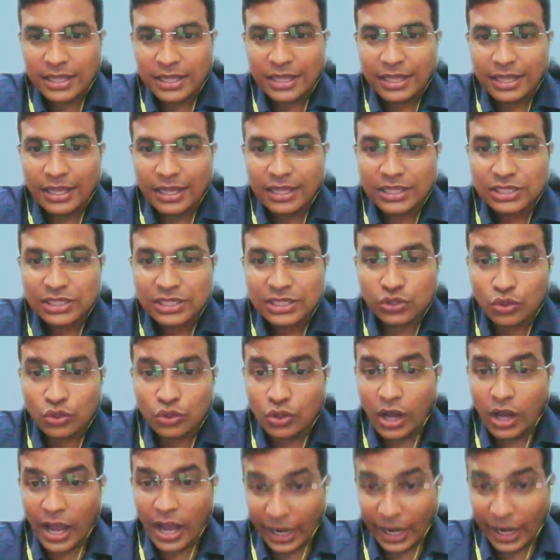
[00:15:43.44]
So,
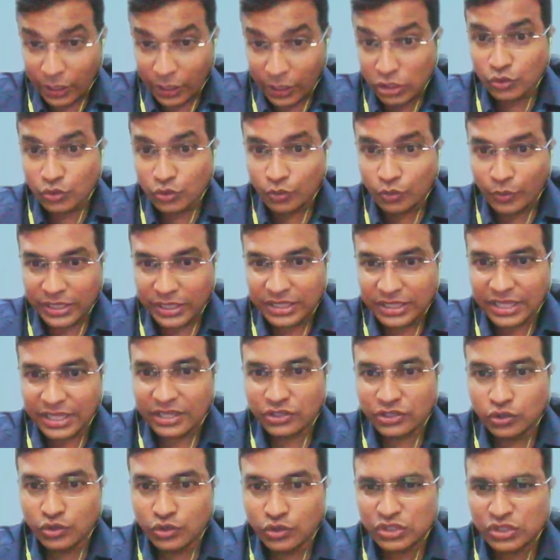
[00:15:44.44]
and also one thing,
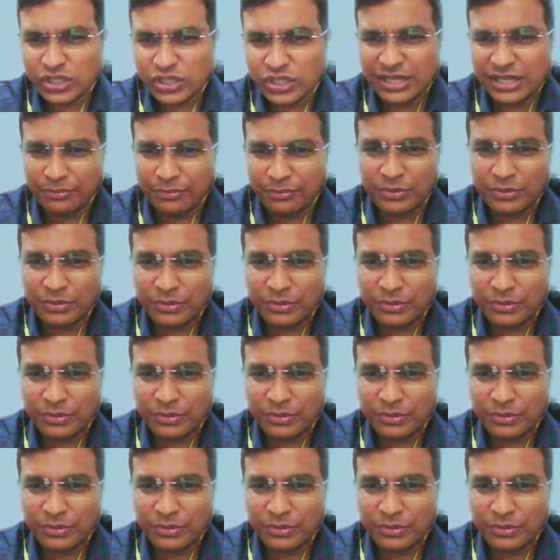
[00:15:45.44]
you see,